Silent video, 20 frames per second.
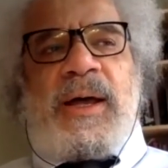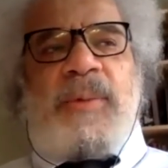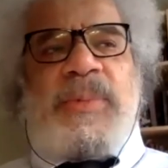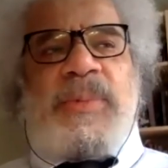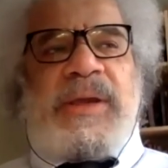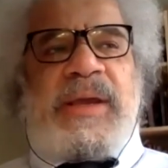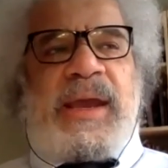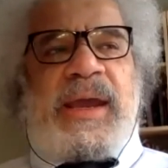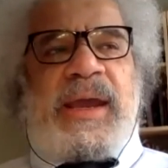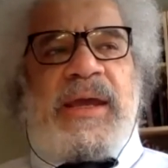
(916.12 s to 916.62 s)

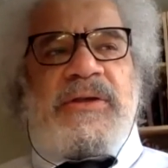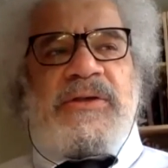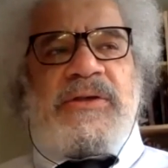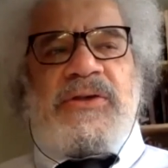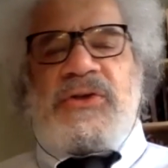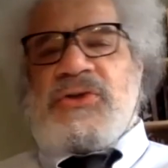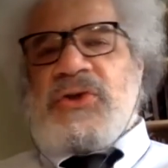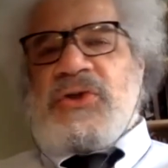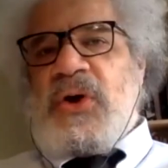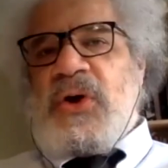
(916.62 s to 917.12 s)
began
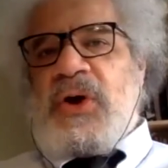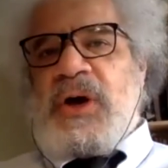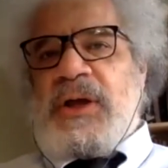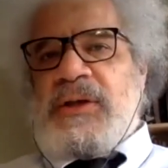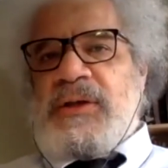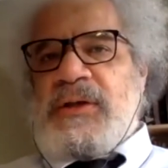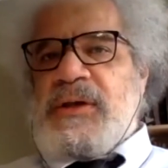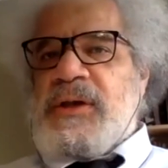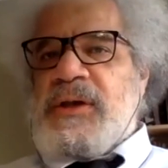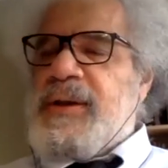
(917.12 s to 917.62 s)
to
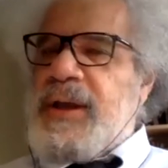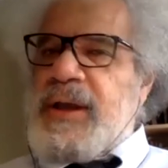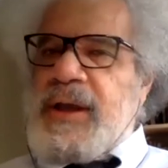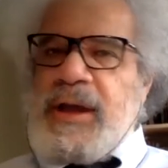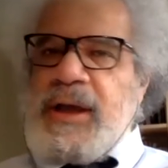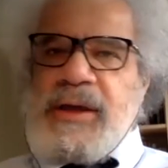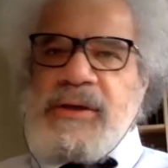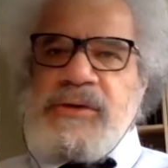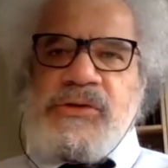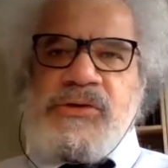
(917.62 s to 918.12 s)
taunt,
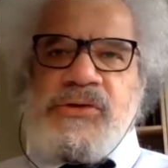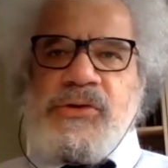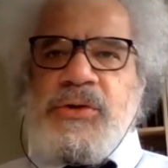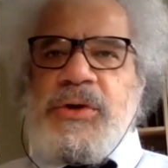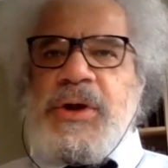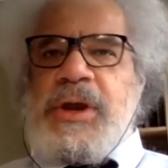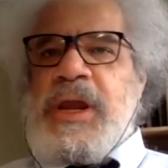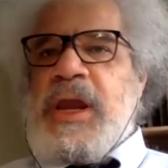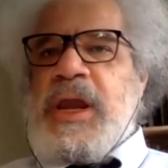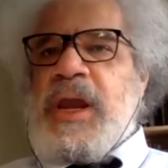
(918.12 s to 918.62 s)

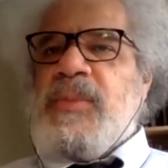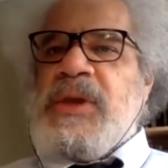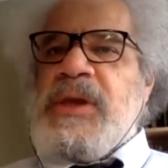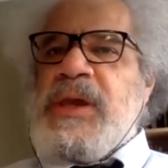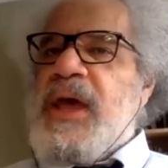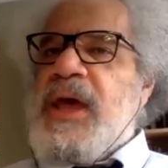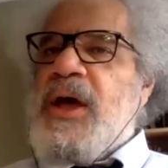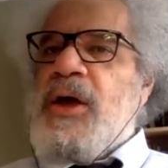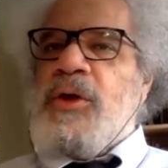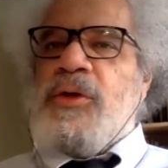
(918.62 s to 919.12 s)
scream,
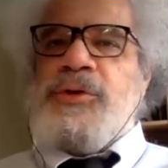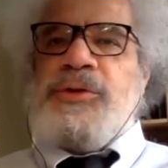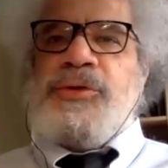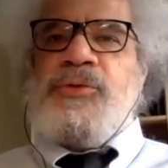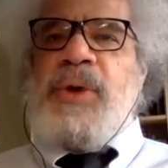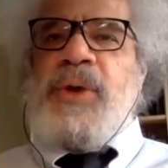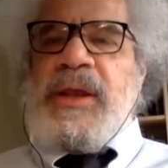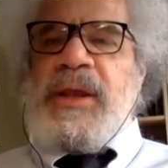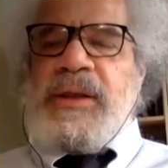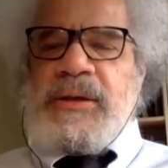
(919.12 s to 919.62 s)
yell,
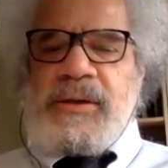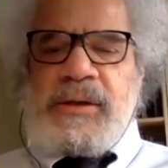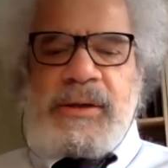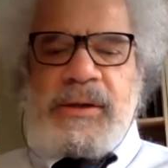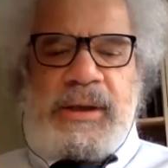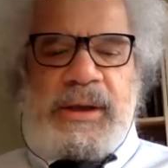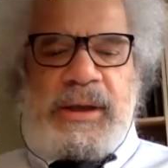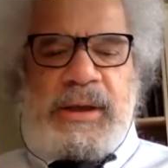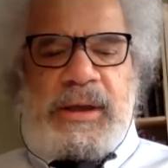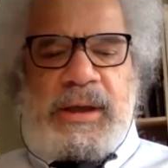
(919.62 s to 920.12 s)
threaten
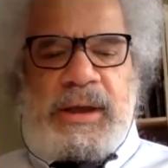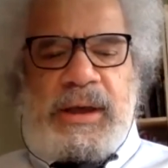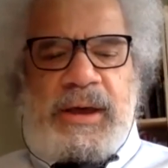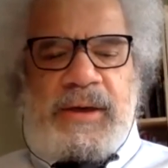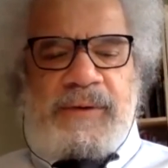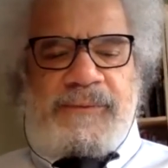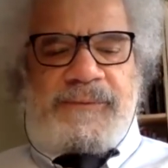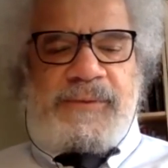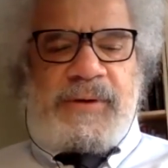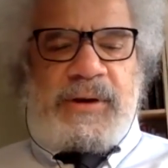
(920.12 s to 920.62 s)

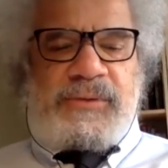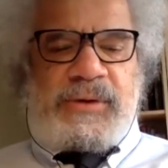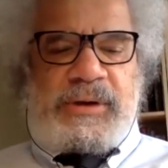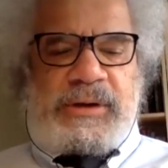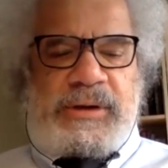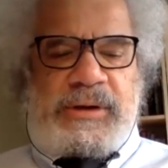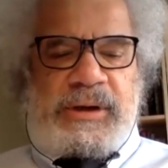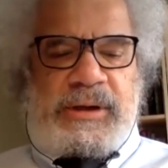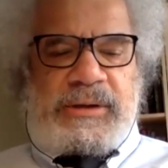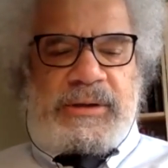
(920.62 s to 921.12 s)

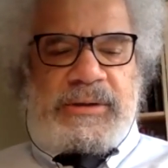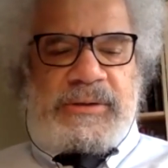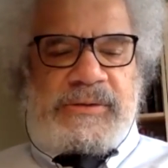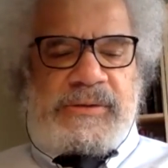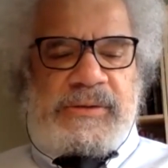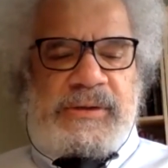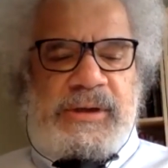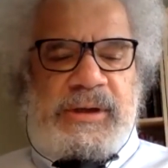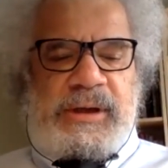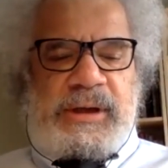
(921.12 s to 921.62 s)
Frederick
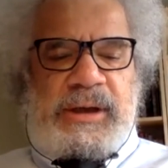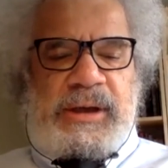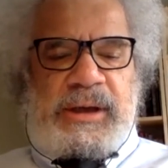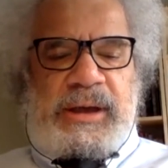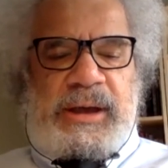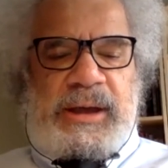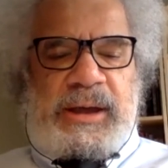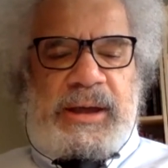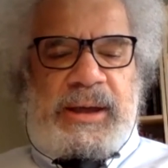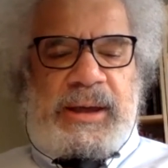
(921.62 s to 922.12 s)
Douglass
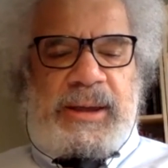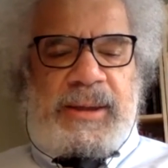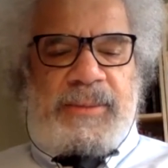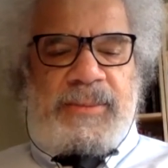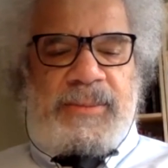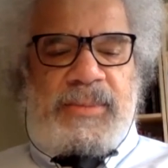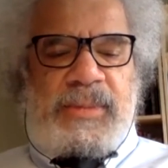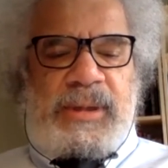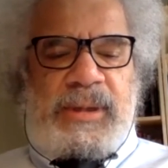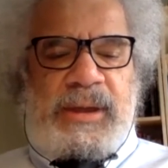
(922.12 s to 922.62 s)

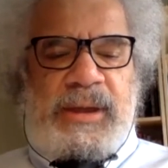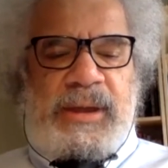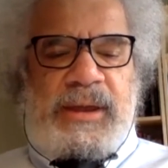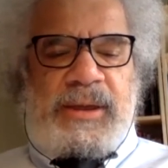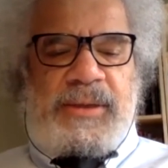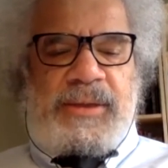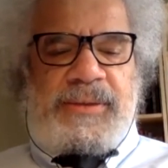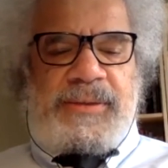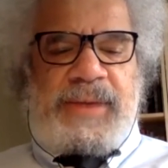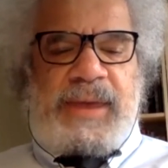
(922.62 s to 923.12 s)

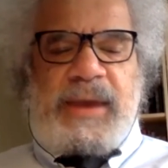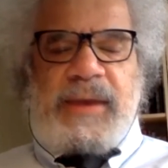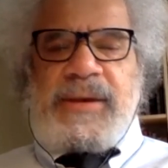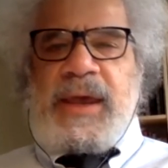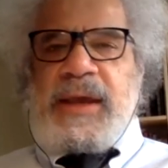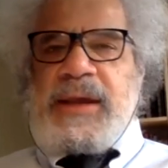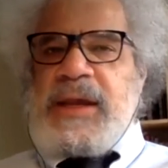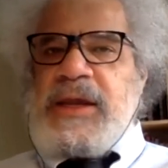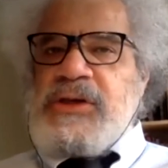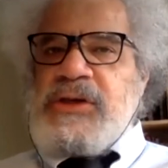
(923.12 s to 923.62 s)

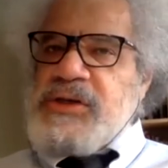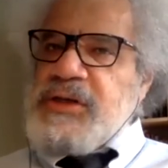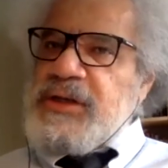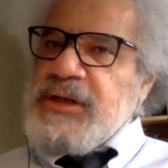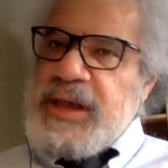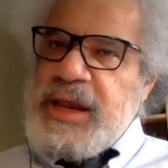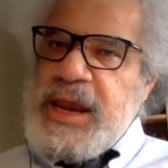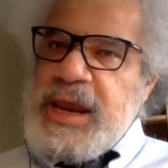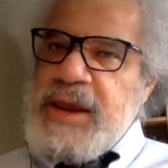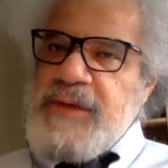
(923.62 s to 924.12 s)
that he should
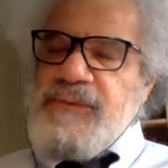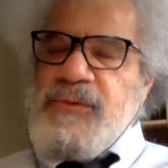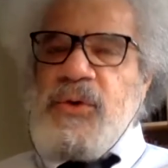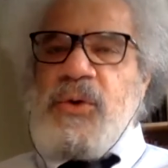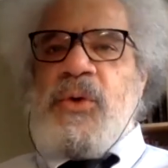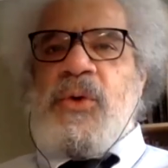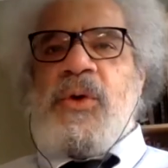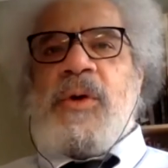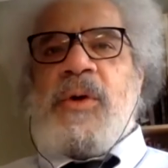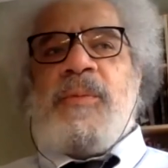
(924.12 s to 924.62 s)
leave
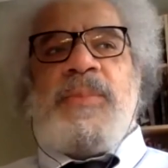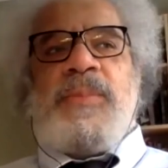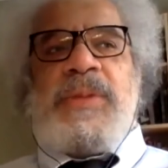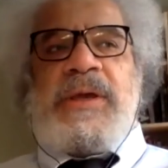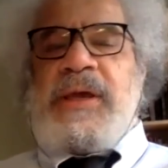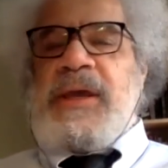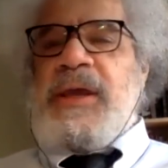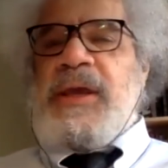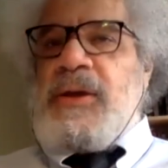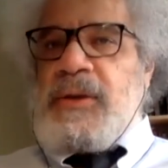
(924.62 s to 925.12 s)
or
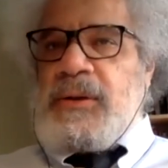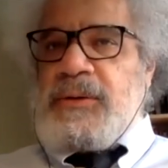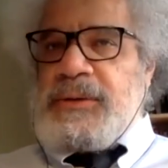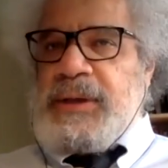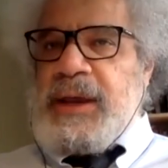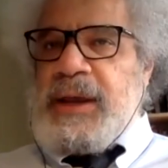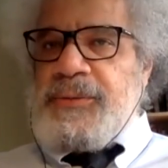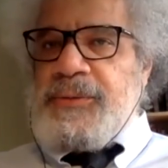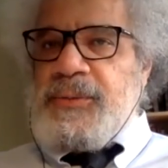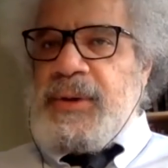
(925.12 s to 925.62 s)
be killed.
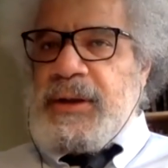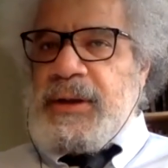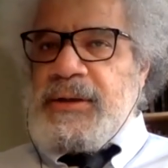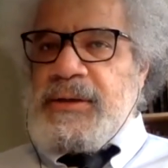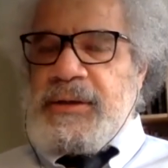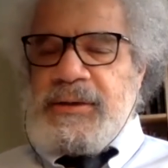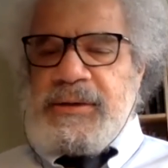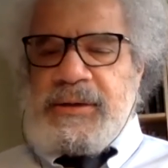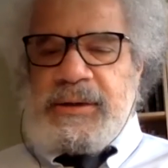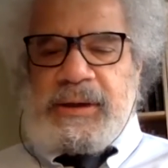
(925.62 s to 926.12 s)
They
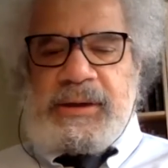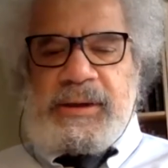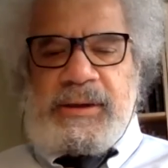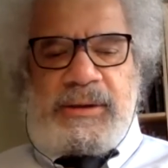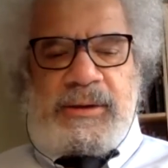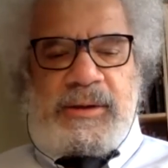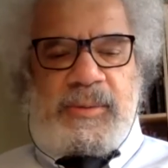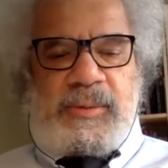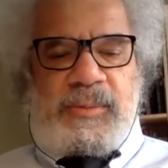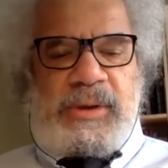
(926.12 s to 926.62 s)
threatened to
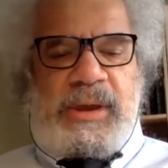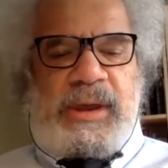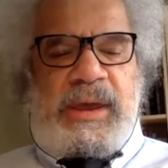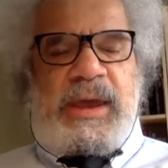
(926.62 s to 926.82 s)
kill him.